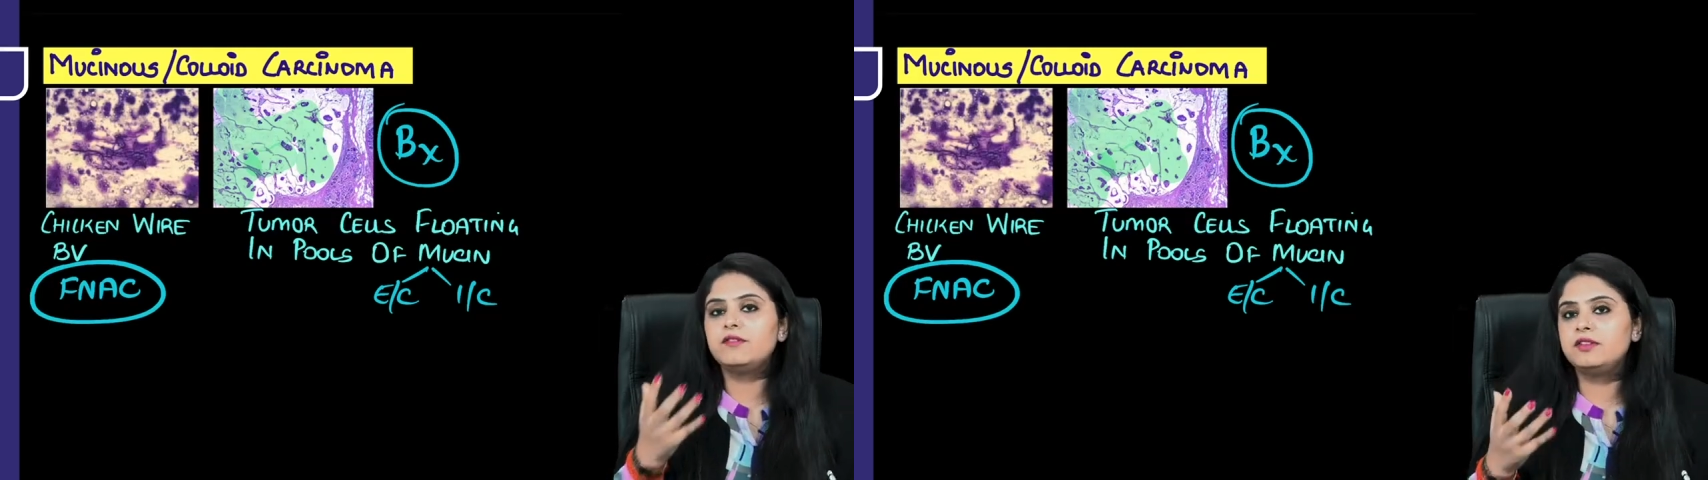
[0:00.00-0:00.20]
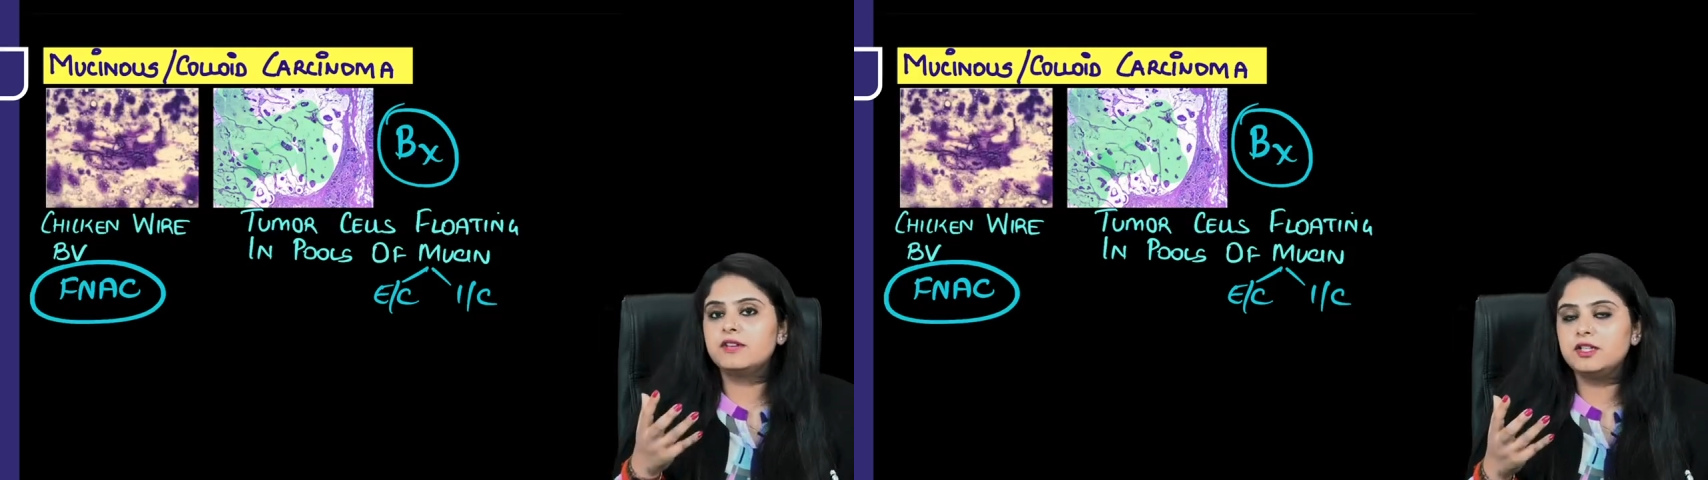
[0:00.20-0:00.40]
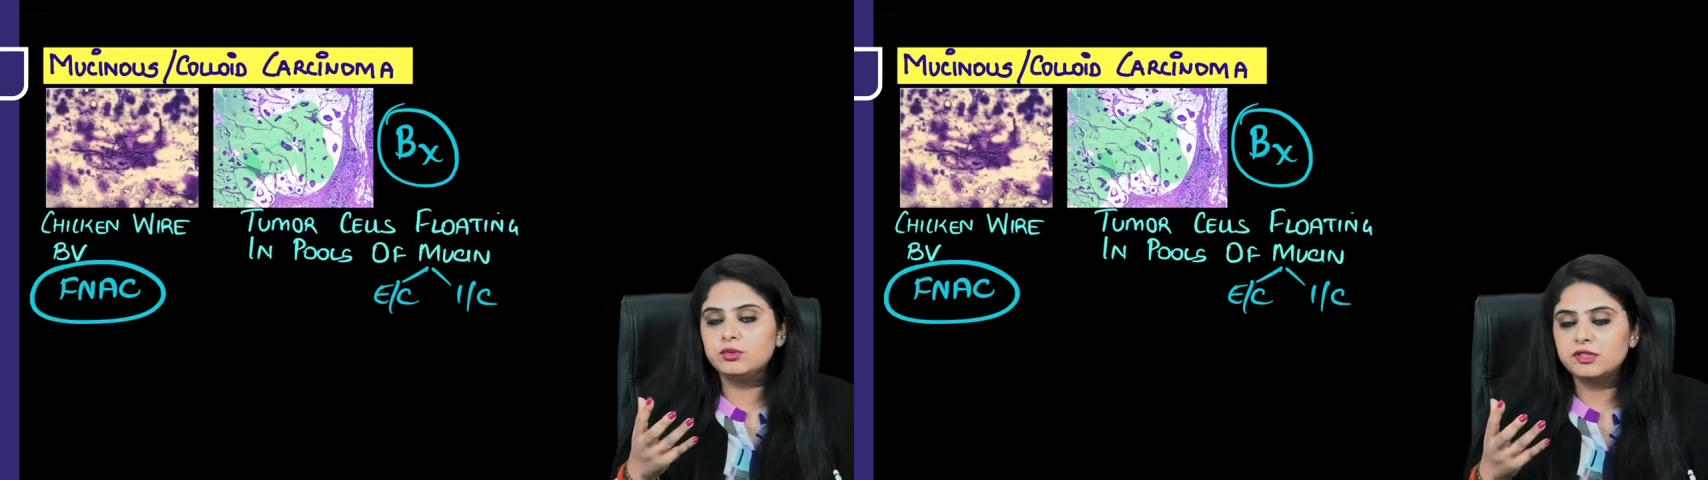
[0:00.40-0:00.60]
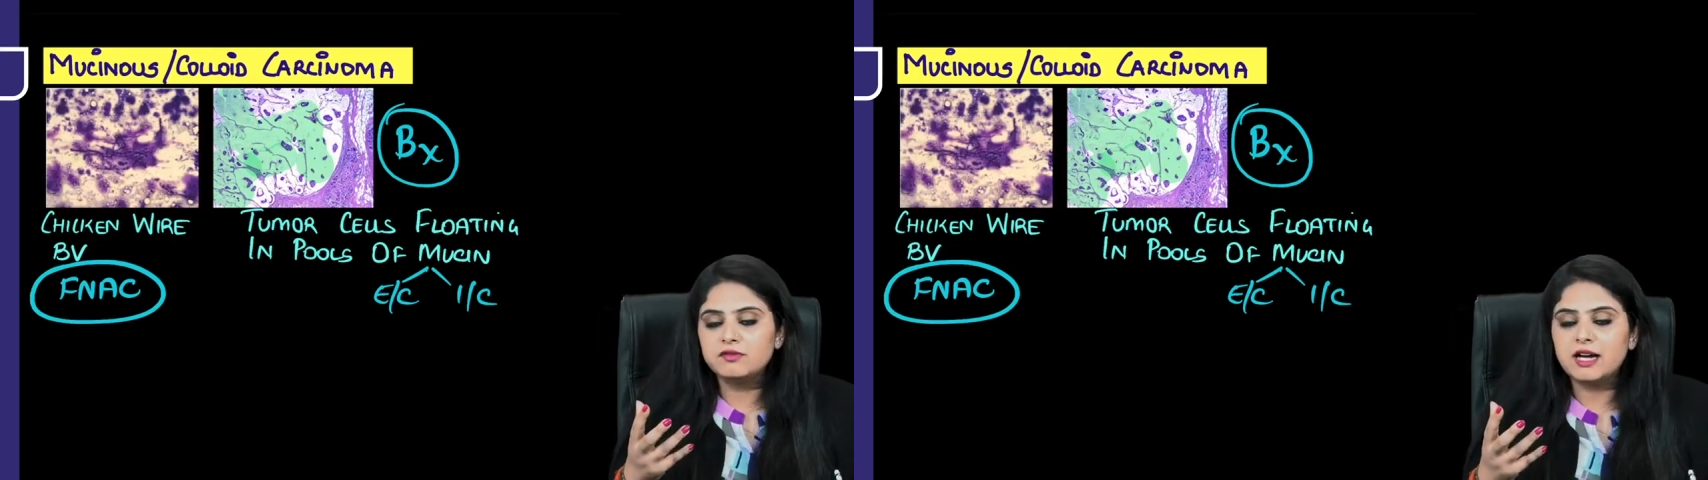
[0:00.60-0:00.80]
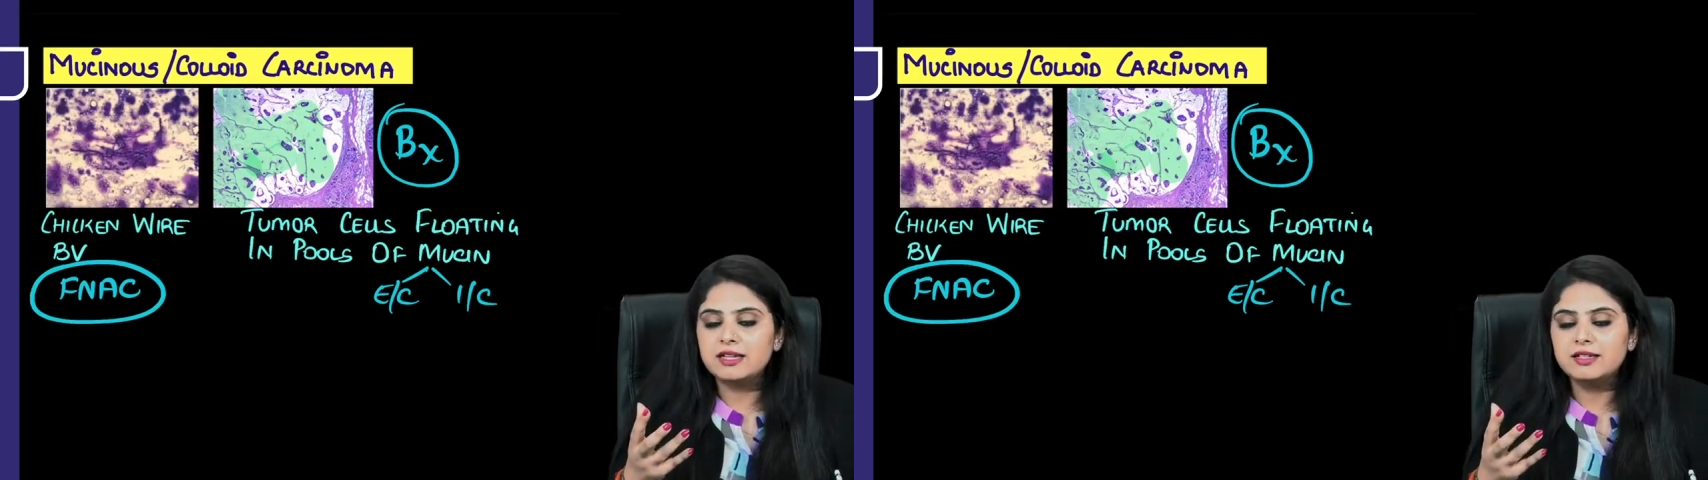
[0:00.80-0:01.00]
everyone uses
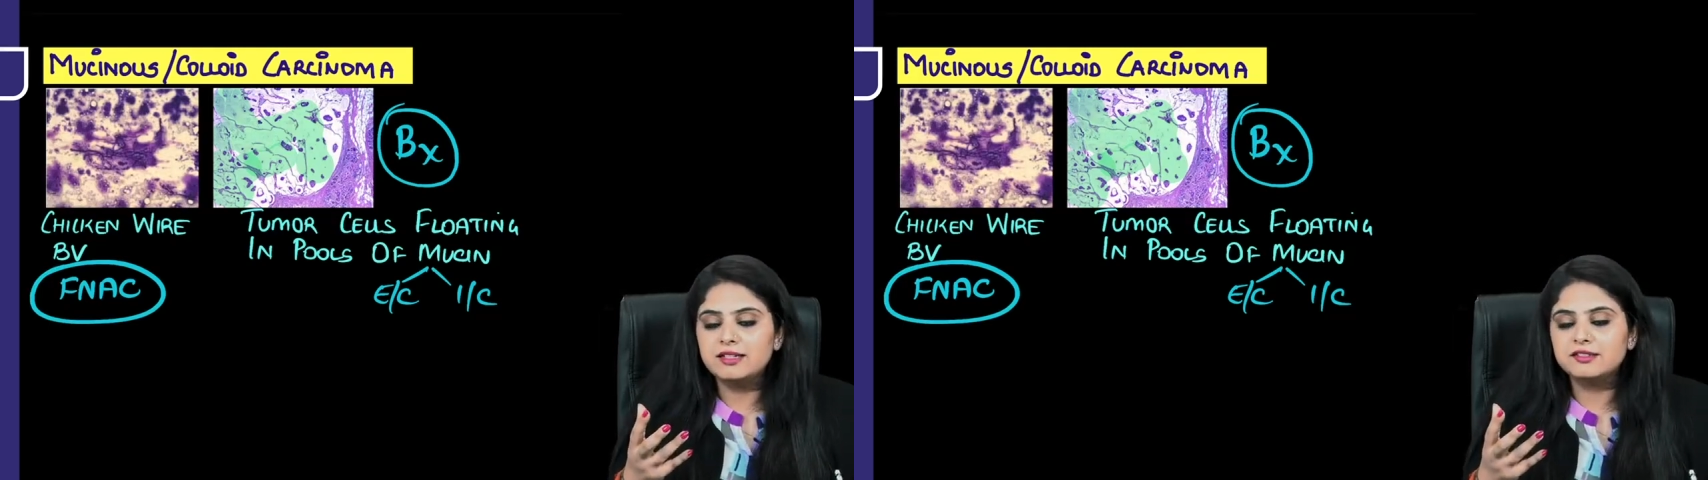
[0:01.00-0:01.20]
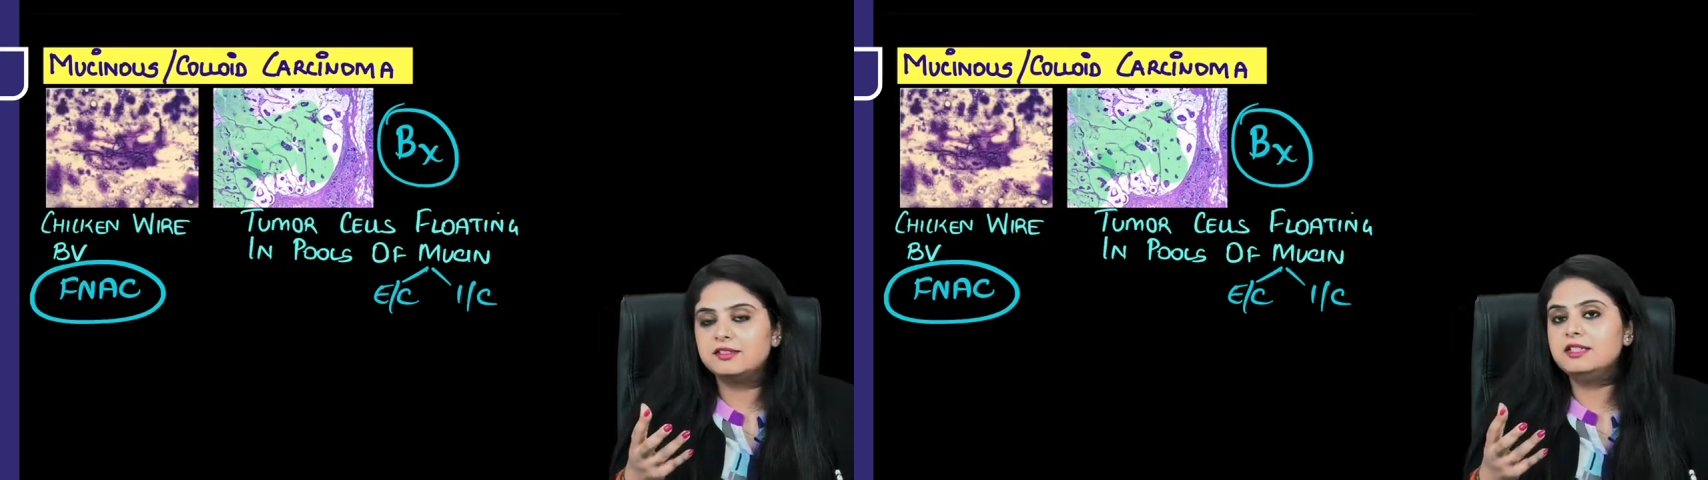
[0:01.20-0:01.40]
wireless